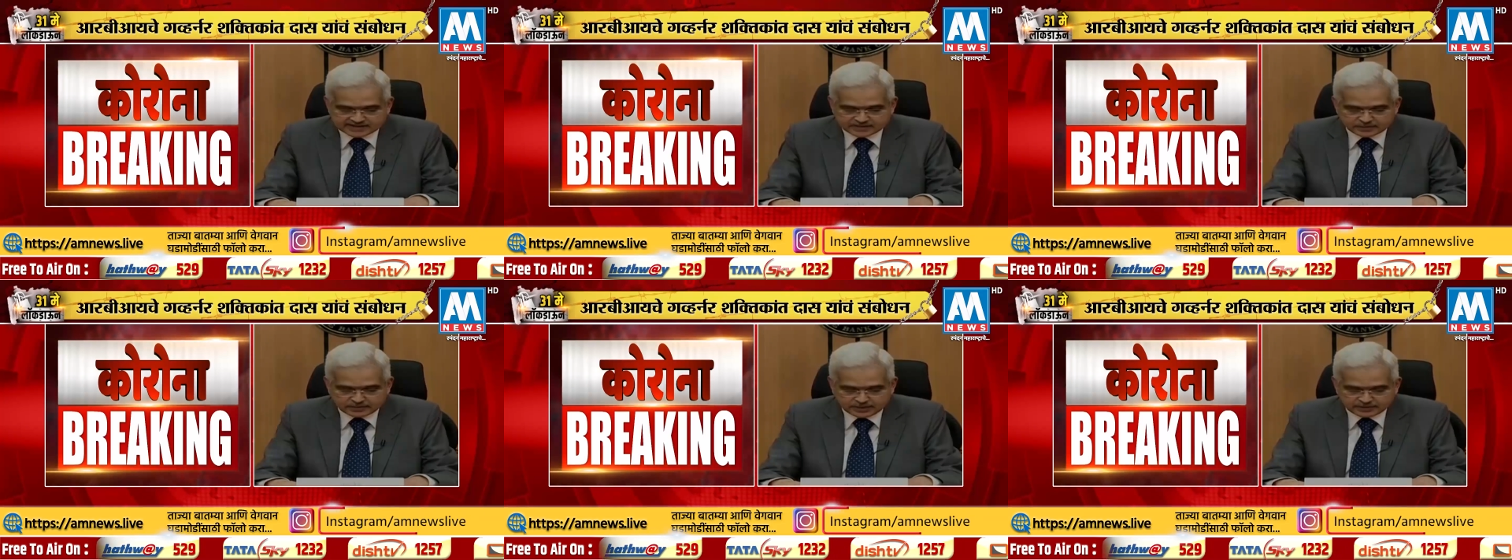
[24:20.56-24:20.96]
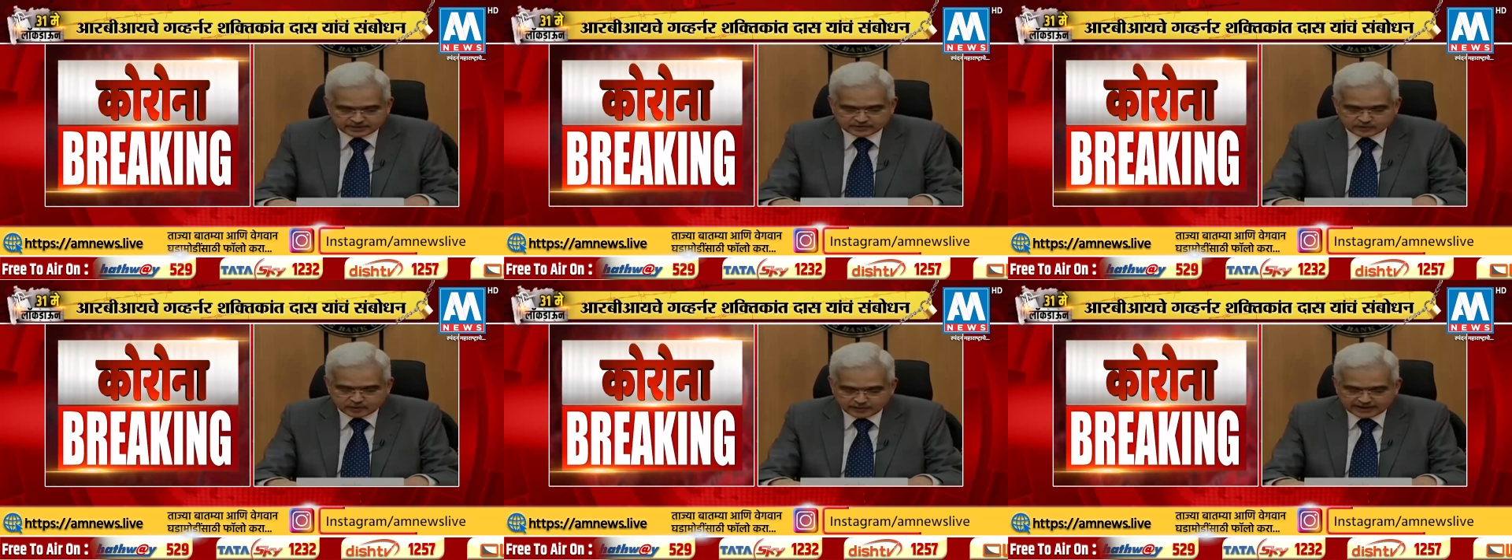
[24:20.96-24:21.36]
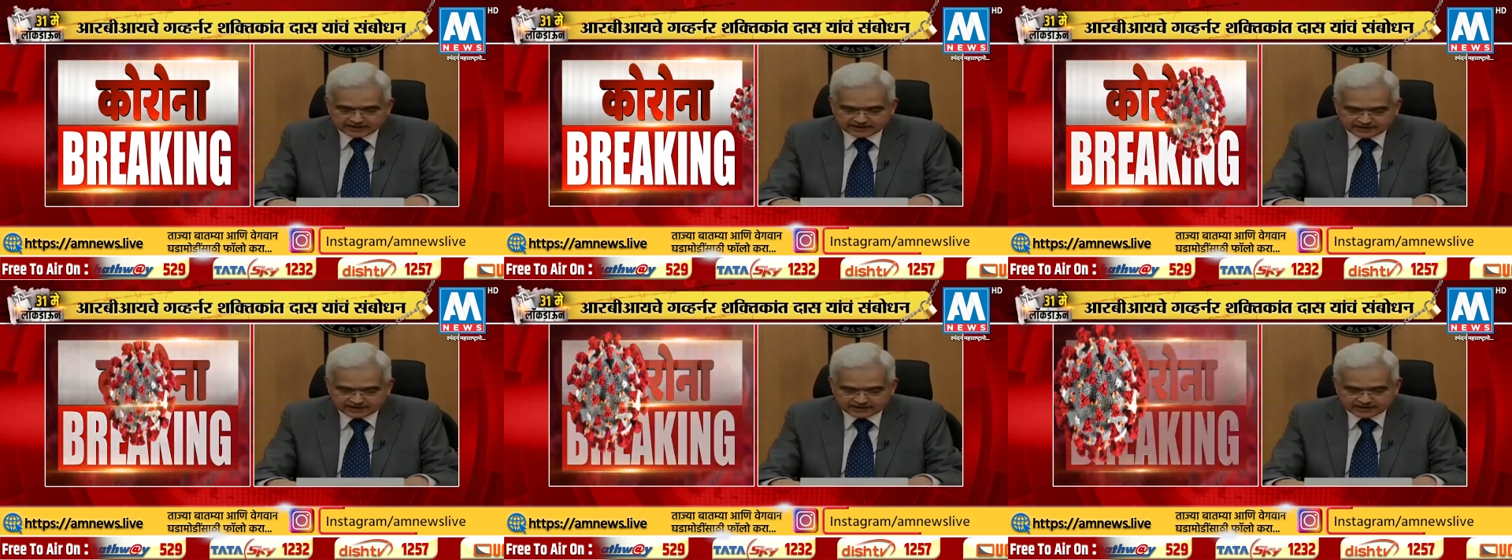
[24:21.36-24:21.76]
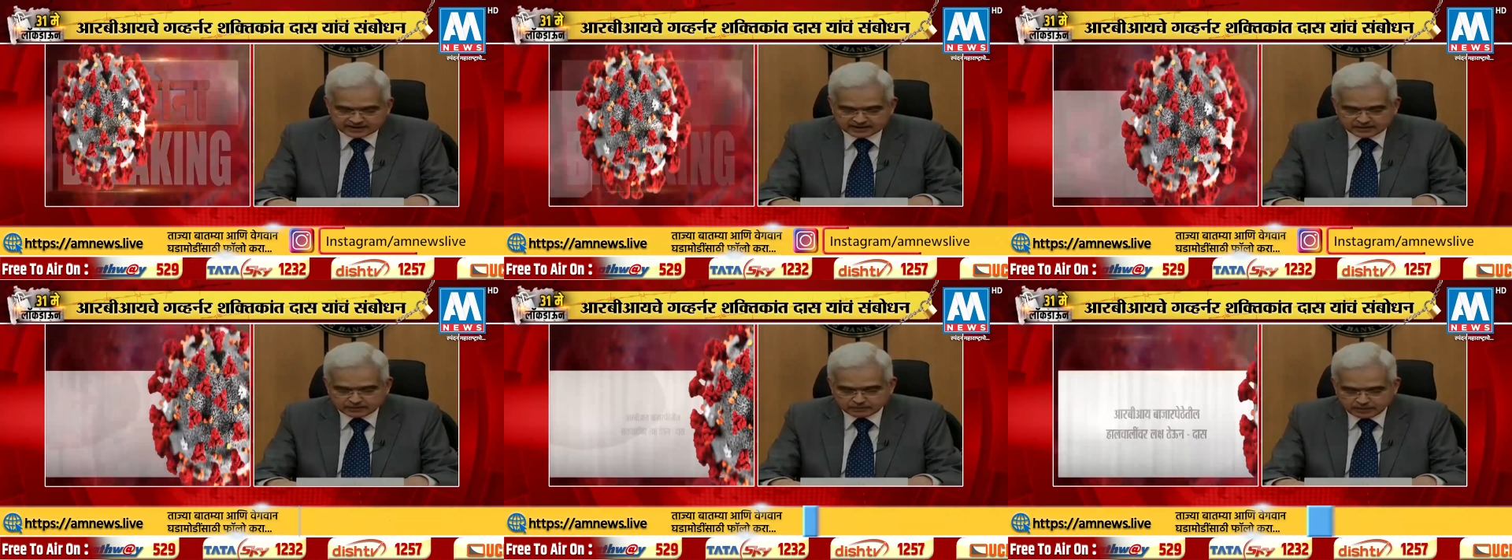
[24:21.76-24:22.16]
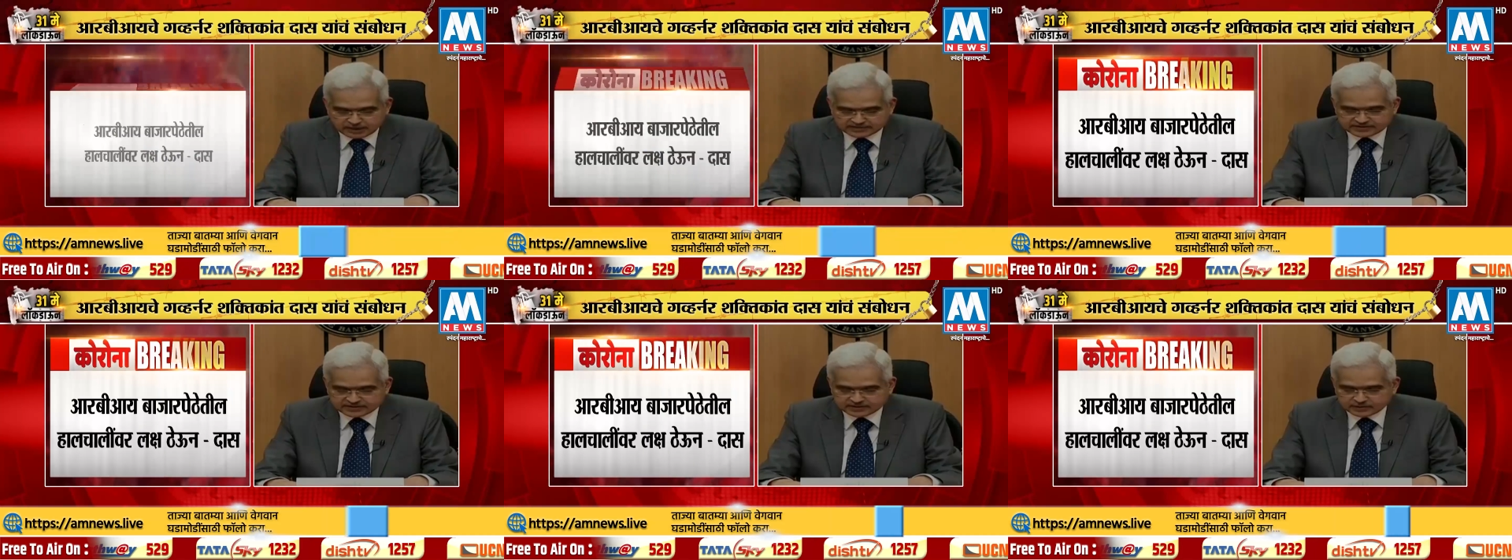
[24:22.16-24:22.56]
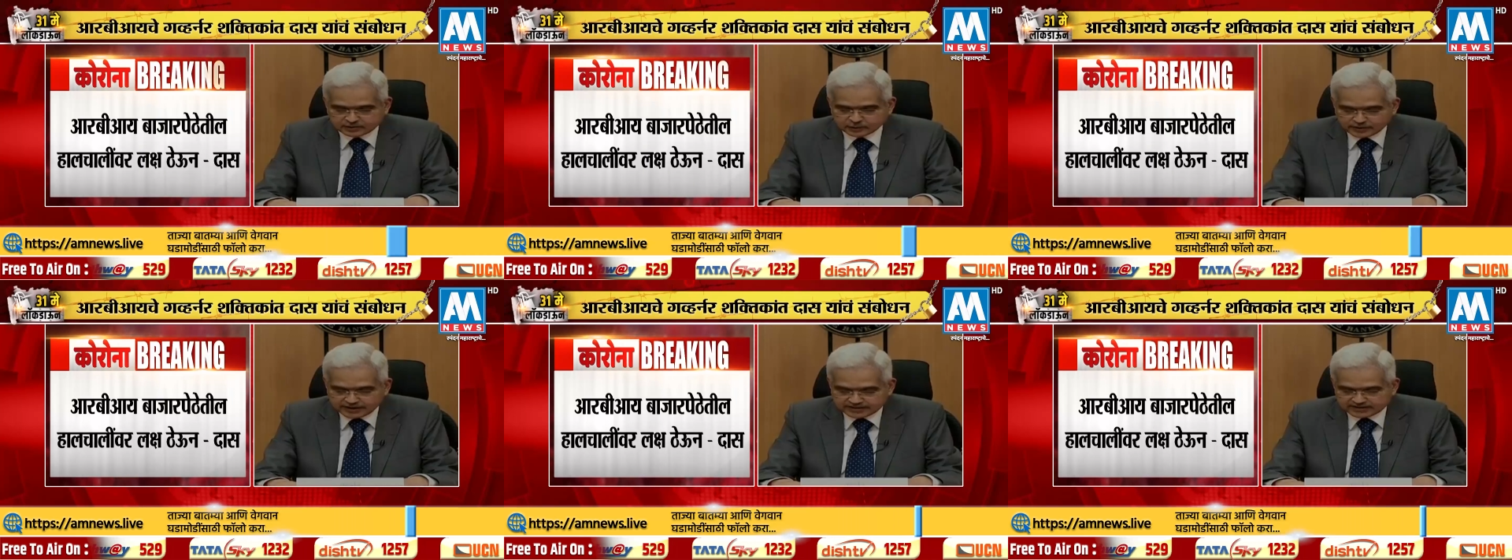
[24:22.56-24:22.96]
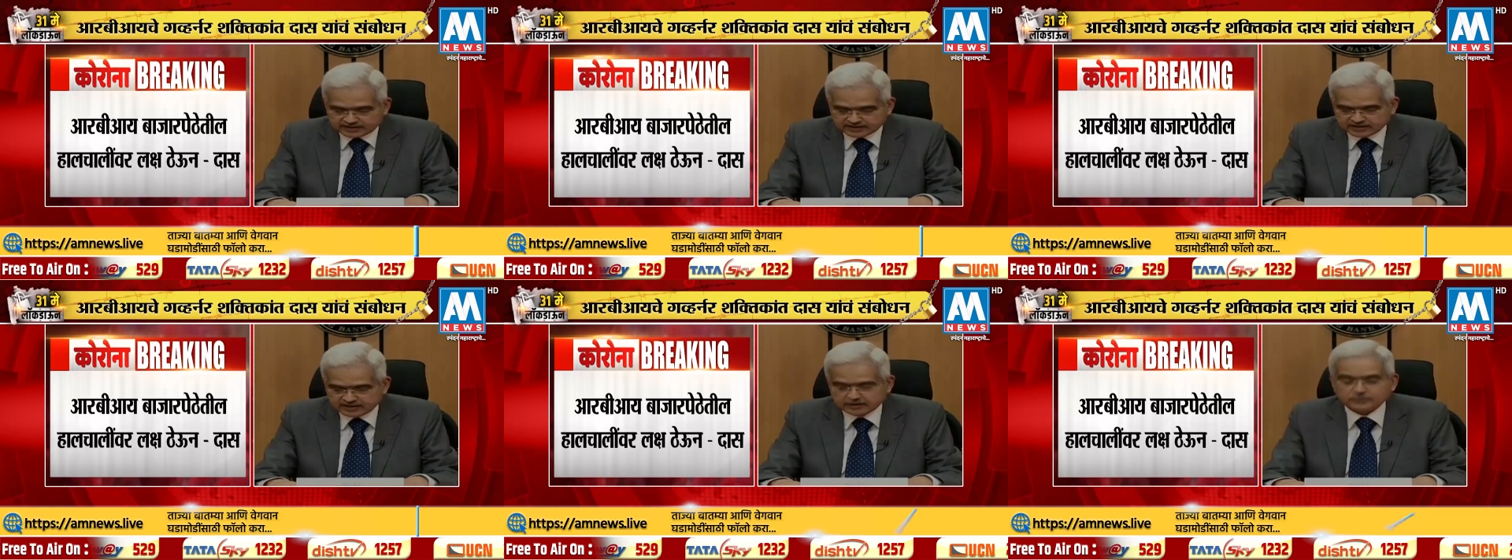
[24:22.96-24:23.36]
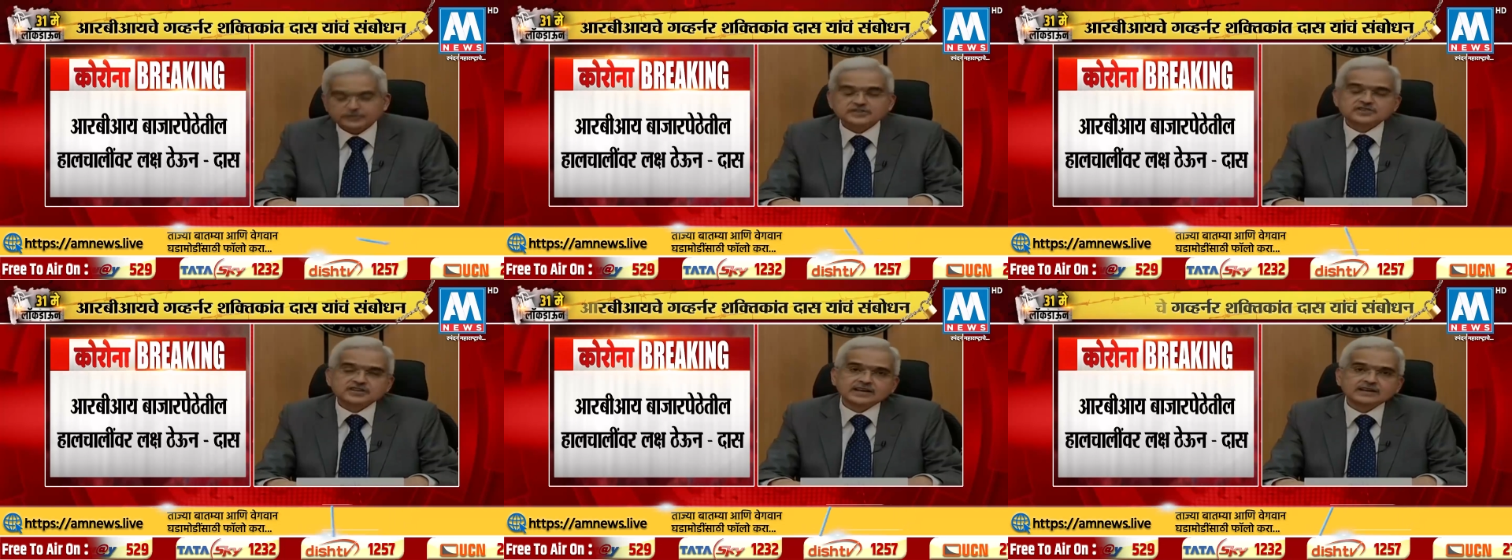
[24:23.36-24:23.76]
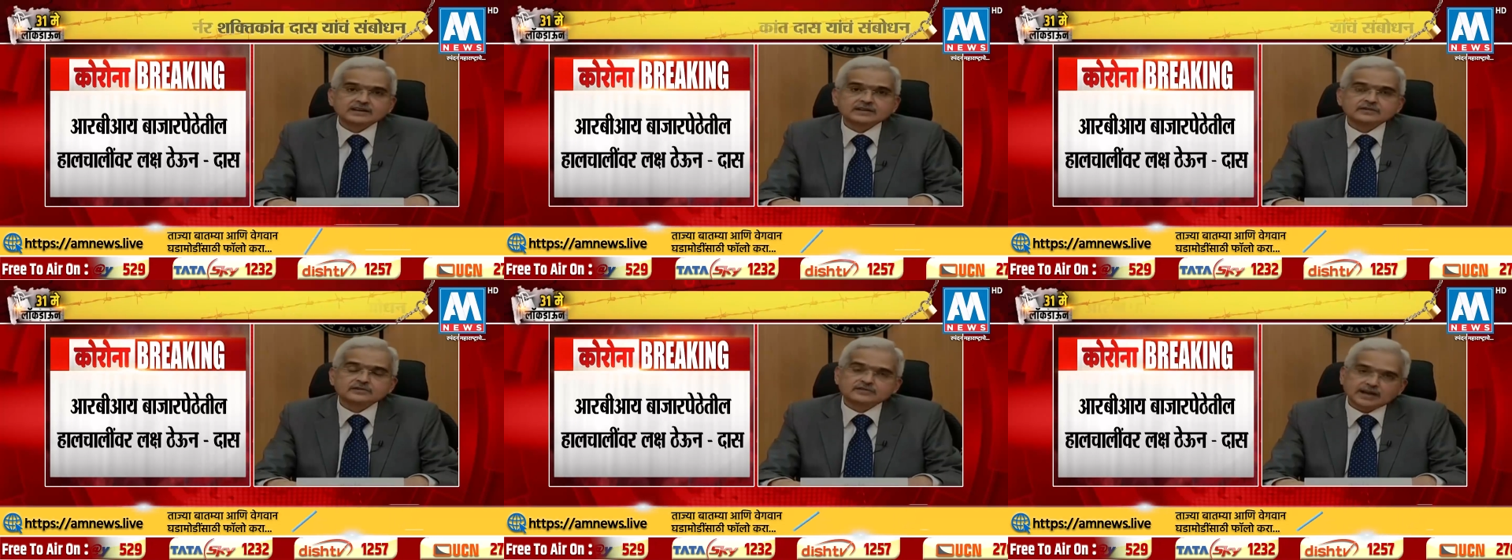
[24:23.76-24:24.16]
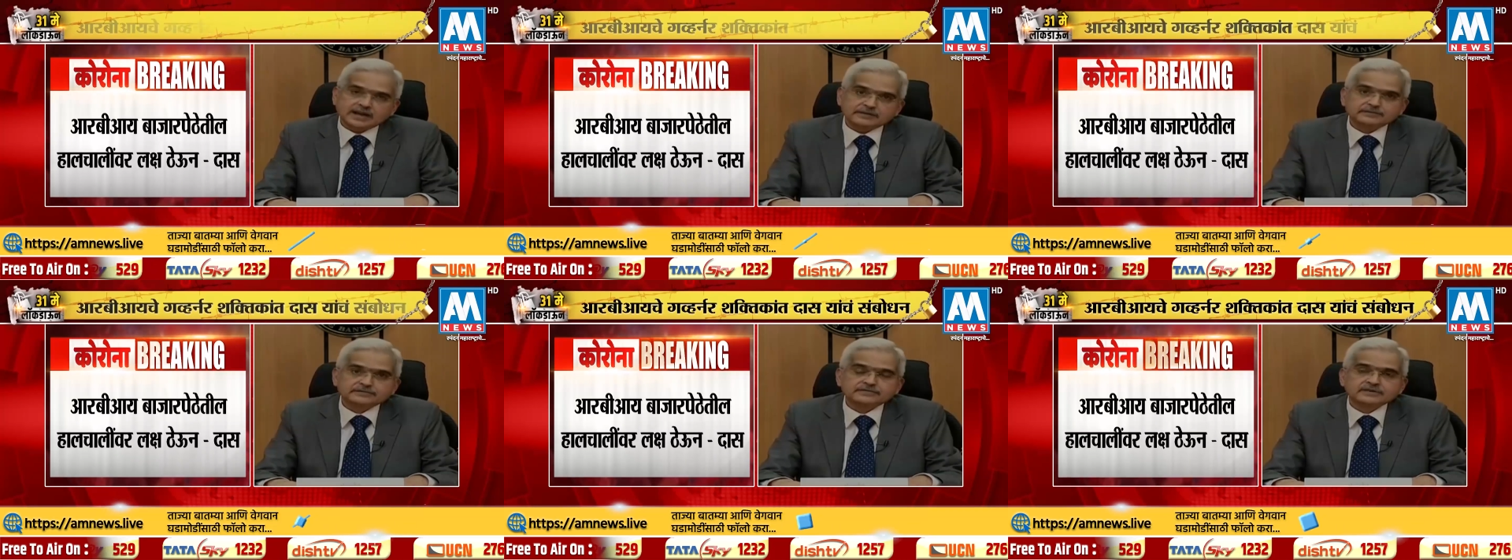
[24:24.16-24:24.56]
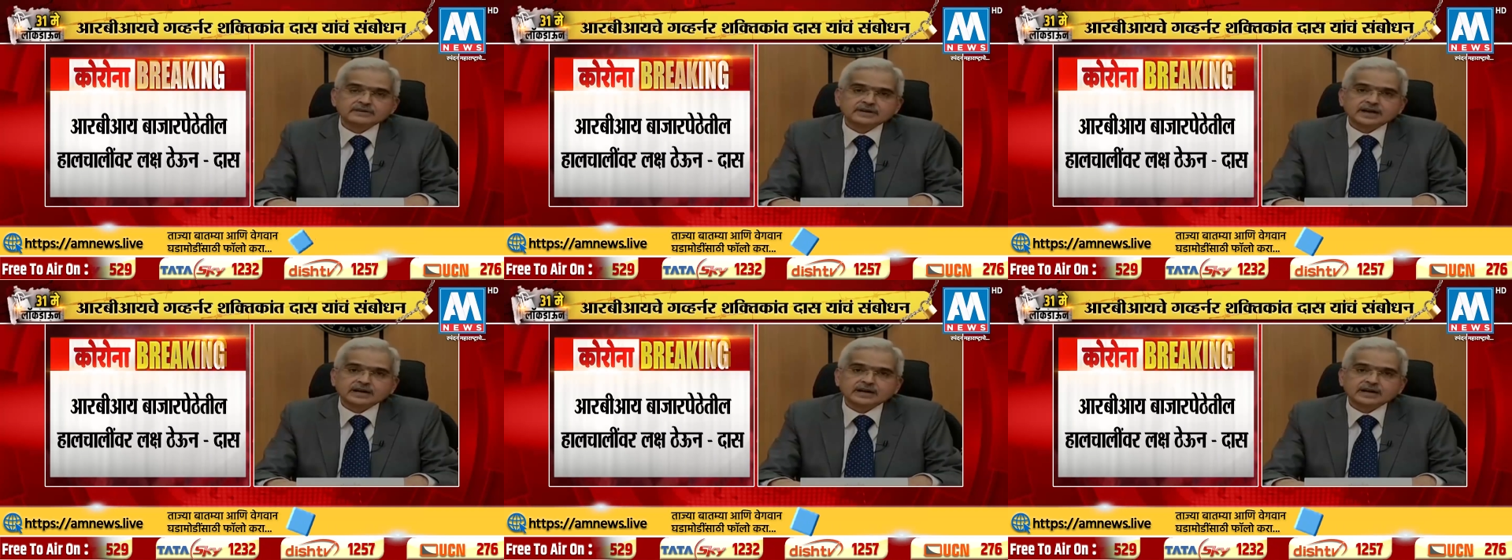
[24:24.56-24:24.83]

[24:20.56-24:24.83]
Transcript: may be traumatic, but together we shall triumph.